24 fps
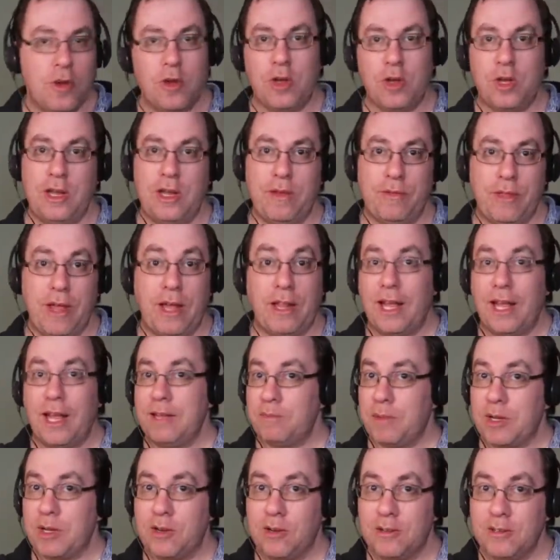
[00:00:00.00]
if they like
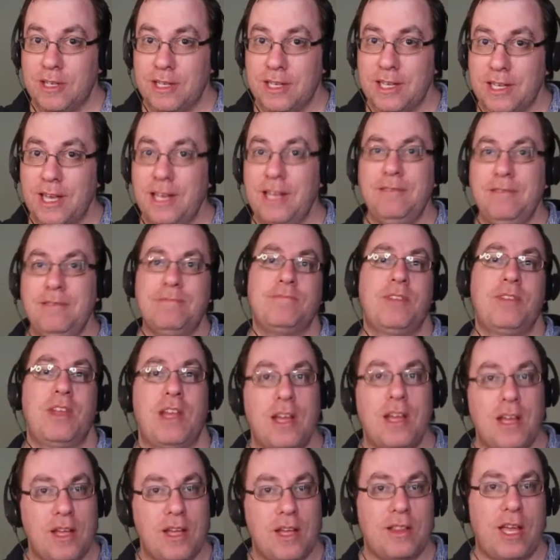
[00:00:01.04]
my content again,
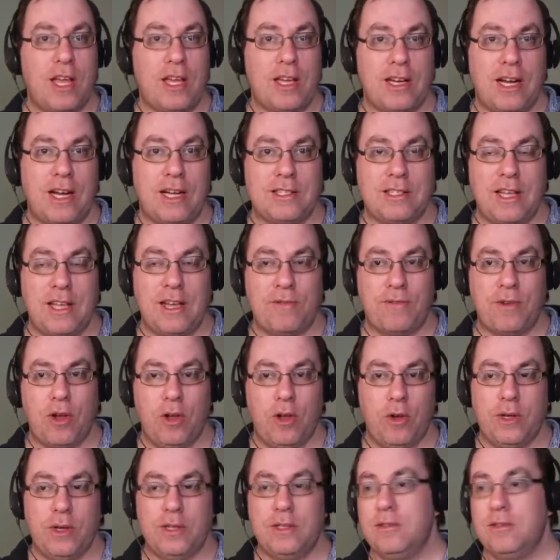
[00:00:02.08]
they could ask their
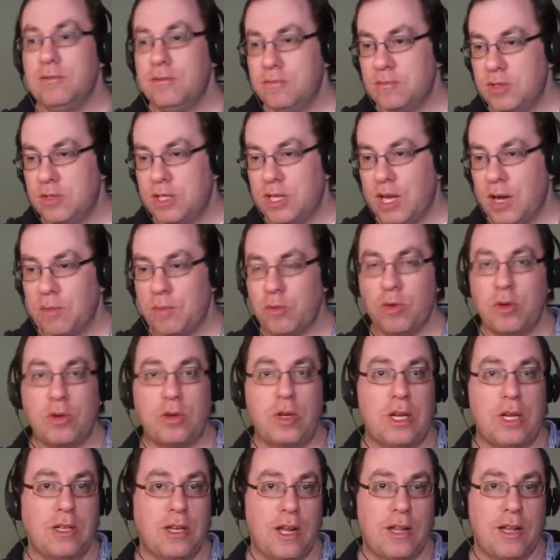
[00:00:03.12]
followers to come look at,